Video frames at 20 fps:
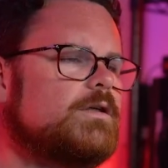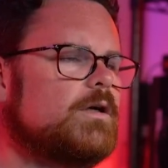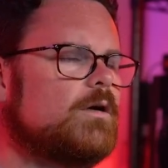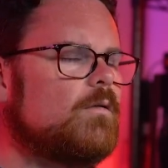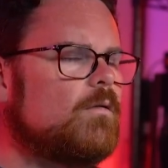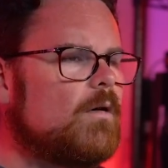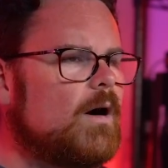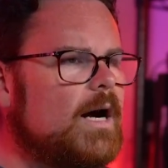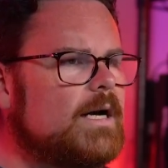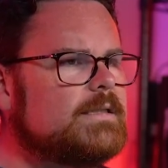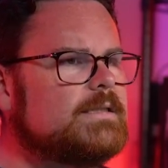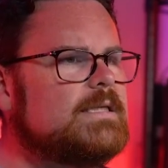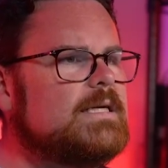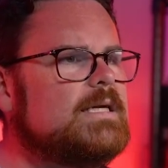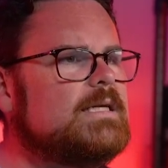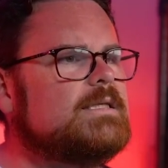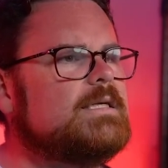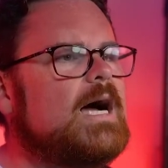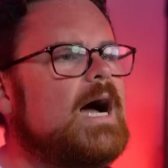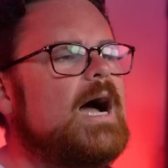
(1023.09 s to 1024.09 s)
across the
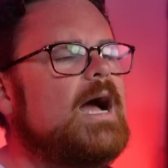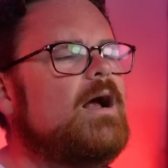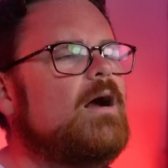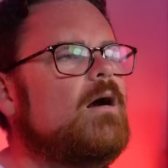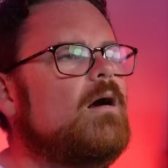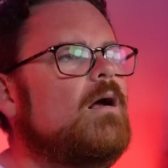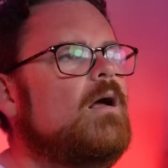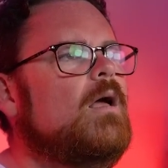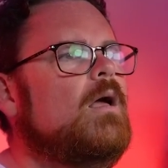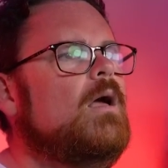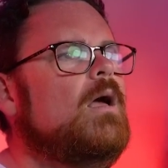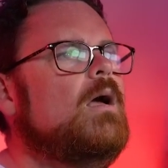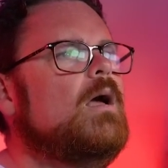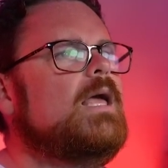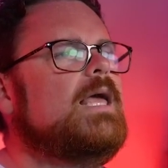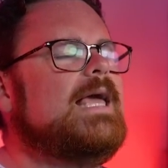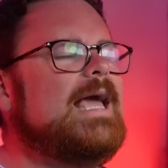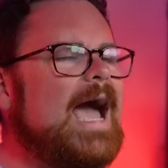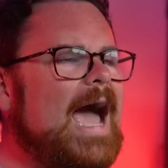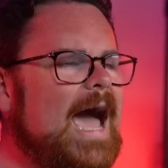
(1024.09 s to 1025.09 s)
entire
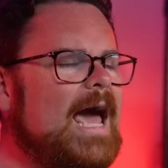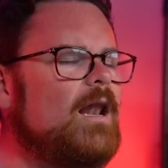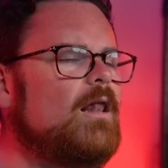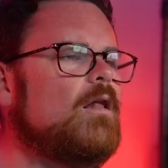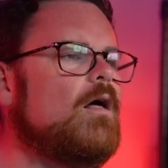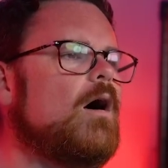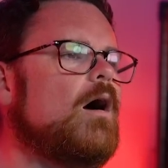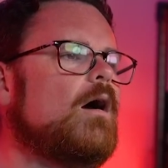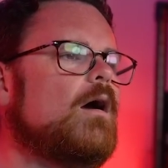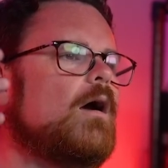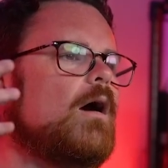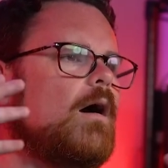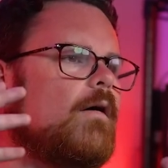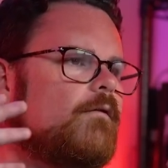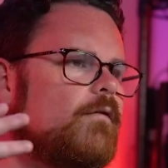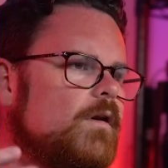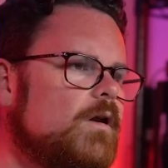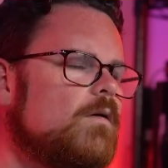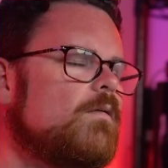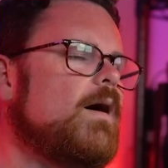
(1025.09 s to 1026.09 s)
catalog of
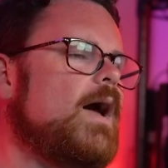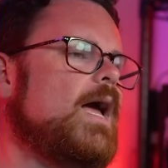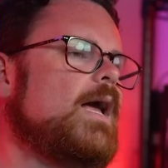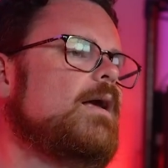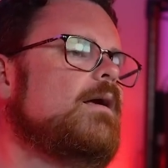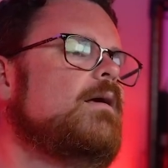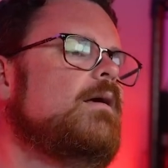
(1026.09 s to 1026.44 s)
Newegg.